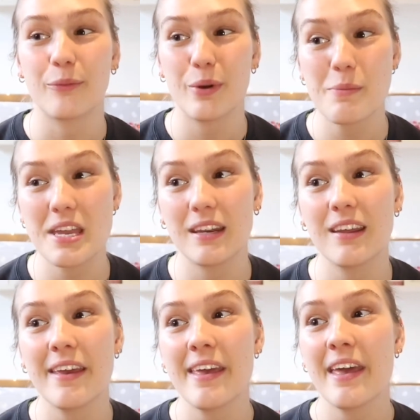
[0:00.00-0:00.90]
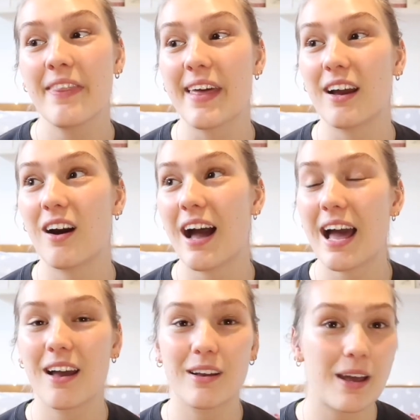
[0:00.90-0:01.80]
women, they are
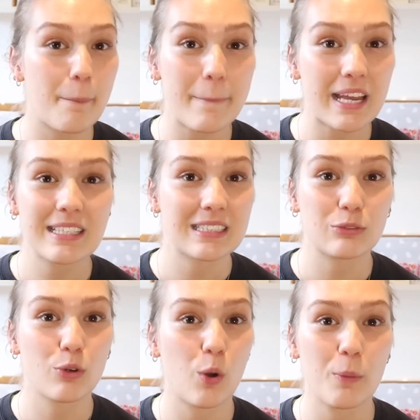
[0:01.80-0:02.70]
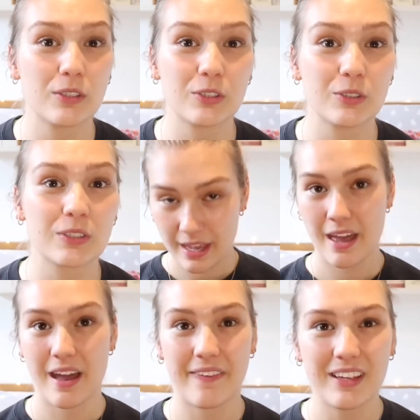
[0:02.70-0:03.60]
amazing role models,
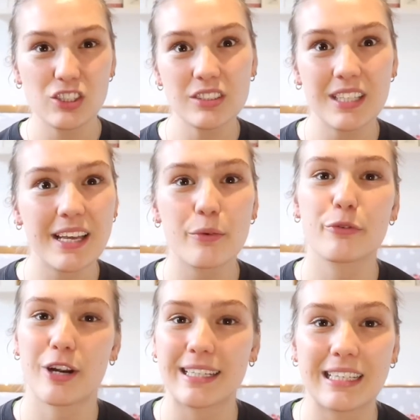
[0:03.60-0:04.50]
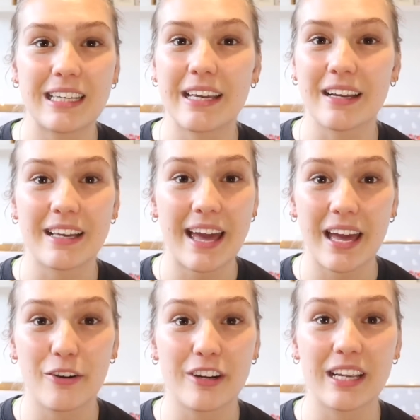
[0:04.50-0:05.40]
and they're just like friendly and
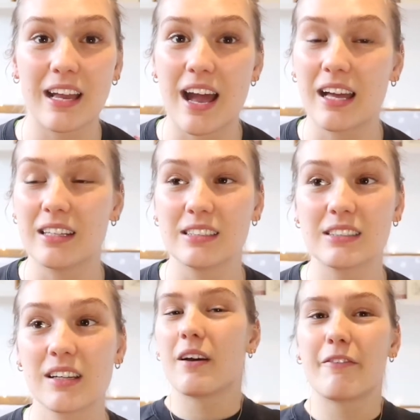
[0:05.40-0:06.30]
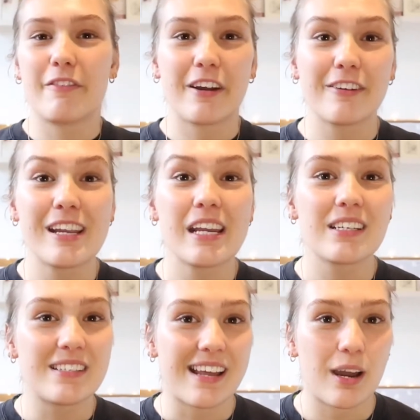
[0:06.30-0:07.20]
caring and very
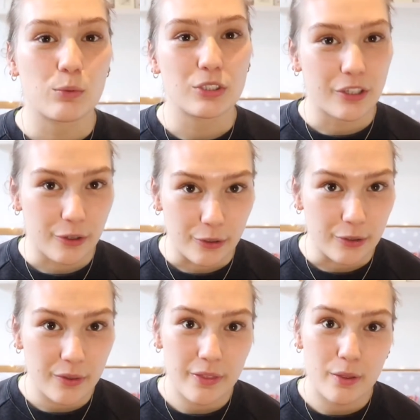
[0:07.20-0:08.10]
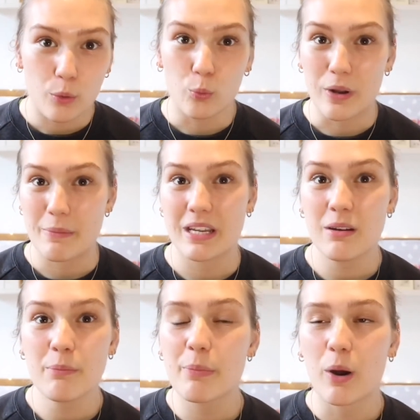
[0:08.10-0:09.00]
down-to-earth
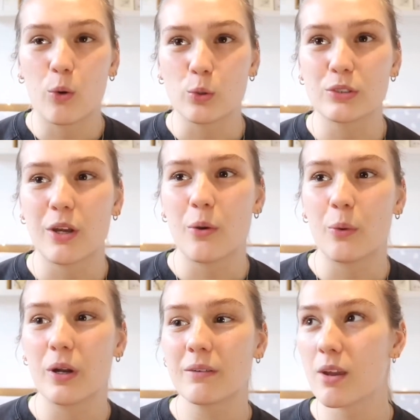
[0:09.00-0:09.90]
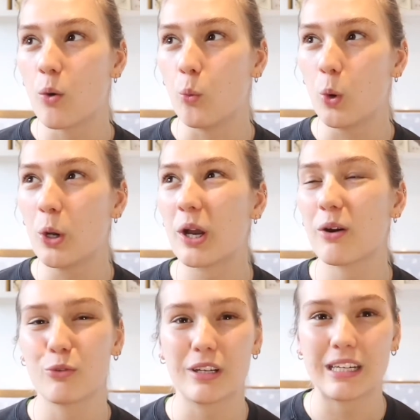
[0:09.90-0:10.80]
women, but also work
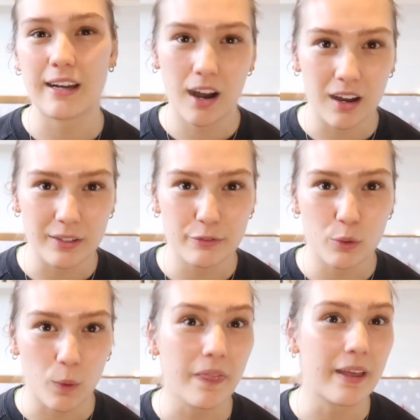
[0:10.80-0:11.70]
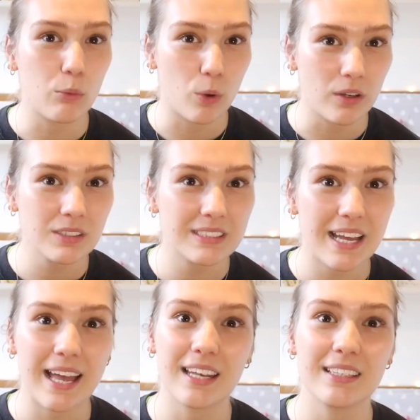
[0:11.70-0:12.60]
really hard for what they want
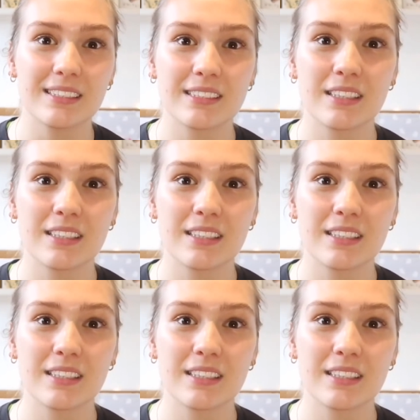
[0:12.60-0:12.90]
and